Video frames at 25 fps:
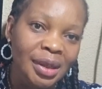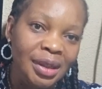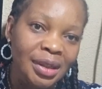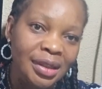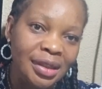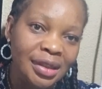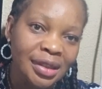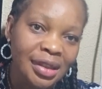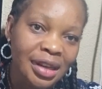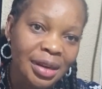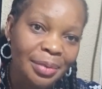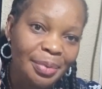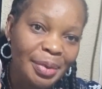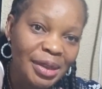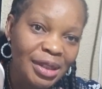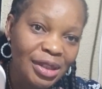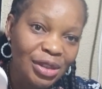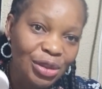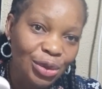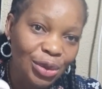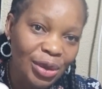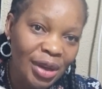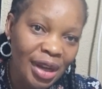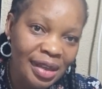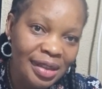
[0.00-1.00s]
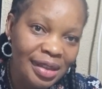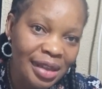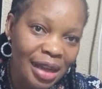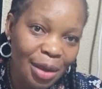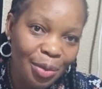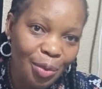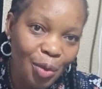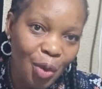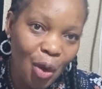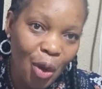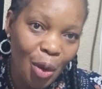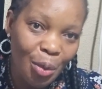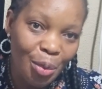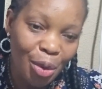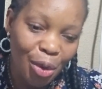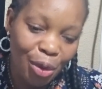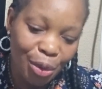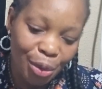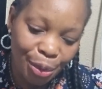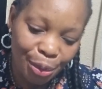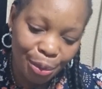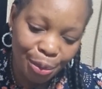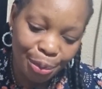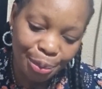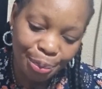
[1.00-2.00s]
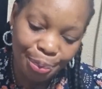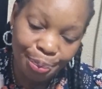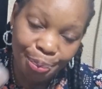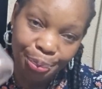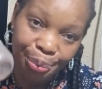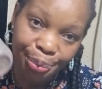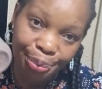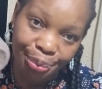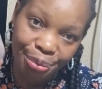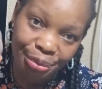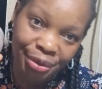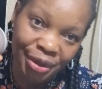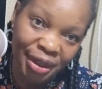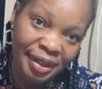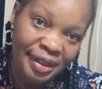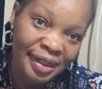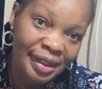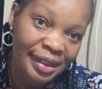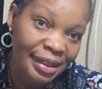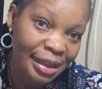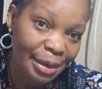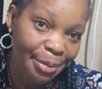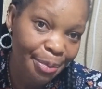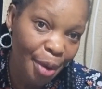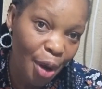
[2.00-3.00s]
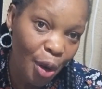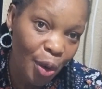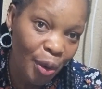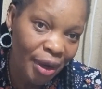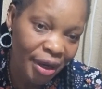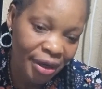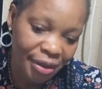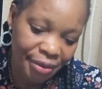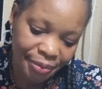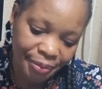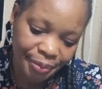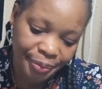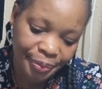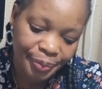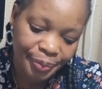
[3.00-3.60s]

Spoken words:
She said the person should get ekpo obo. This is the powder.